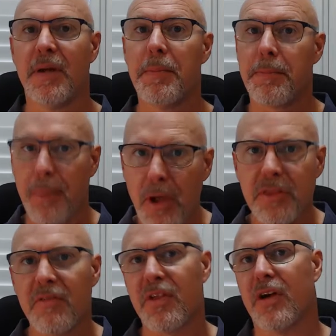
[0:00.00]
Both
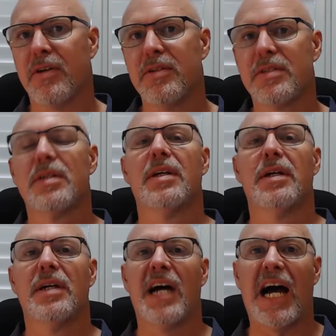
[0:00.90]
of those
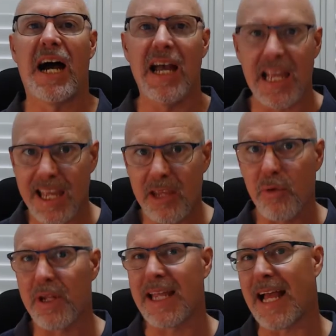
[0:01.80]
are
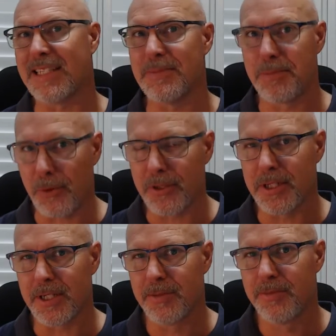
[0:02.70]
equally as
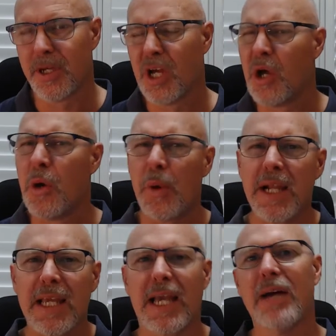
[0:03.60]
important when
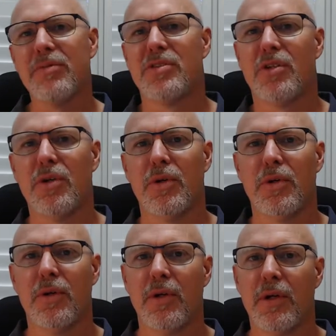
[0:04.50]
it comes to
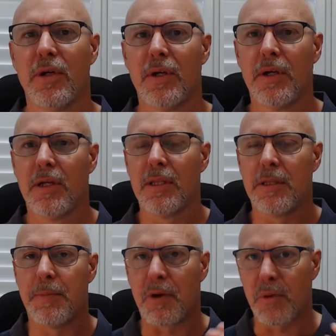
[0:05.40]
the
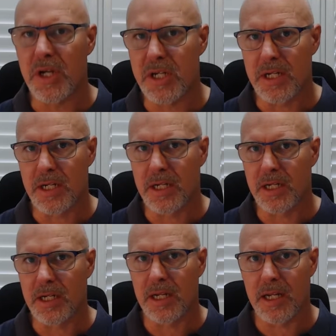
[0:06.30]
progression
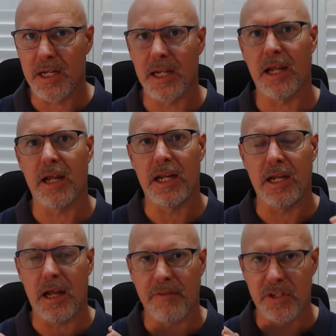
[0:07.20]

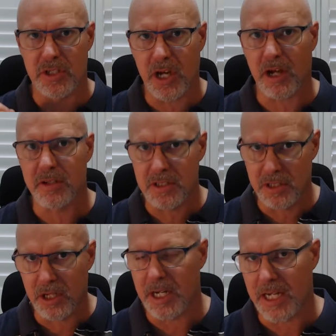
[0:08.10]
of a child's
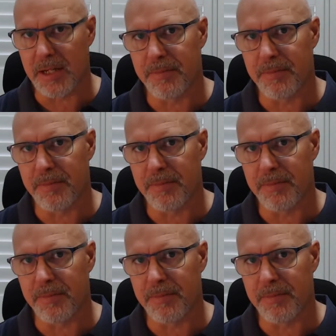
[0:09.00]
learning.